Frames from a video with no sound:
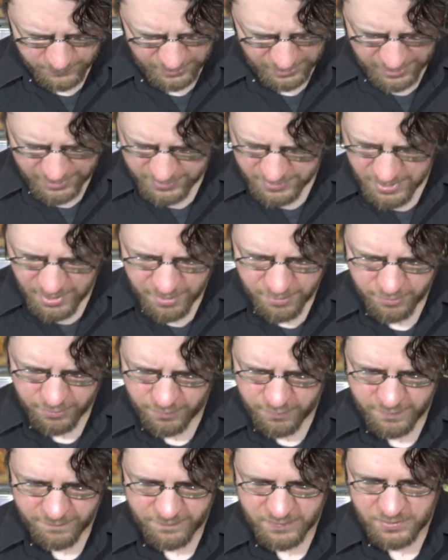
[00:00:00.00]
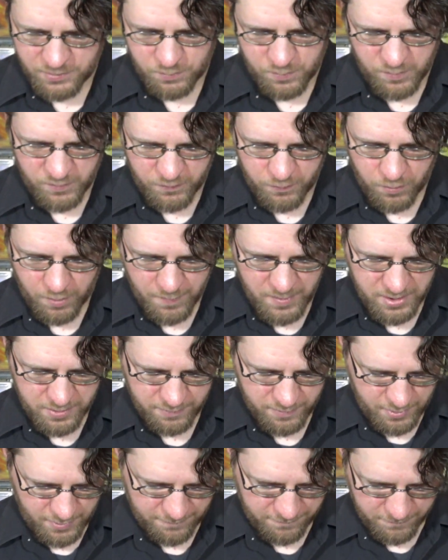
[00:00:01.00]
I'd not heard of this one before. I
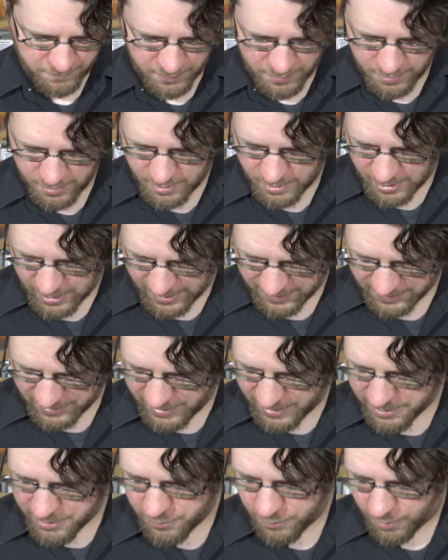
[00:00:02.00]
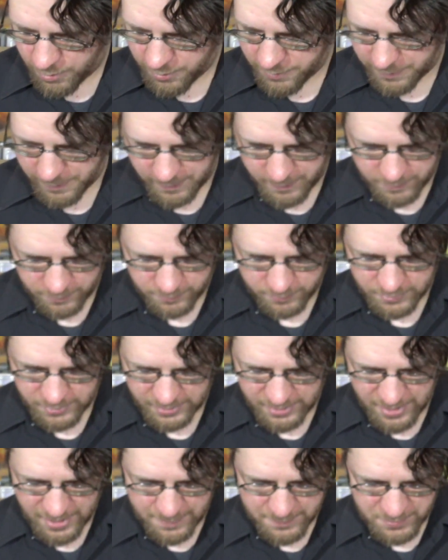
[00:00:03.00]
mean, I thought I knew all the
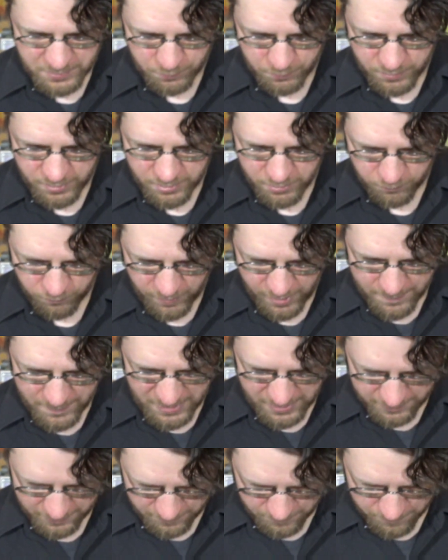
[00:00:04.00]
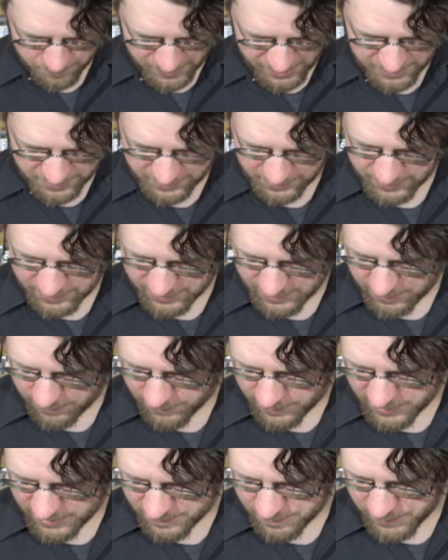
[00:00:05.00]
games that were in the Rayman Basics
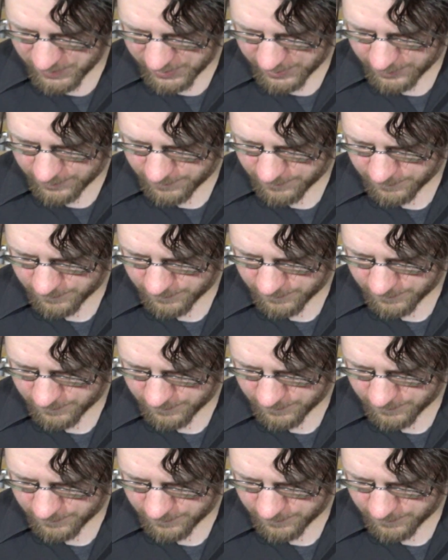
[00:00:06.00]
series, but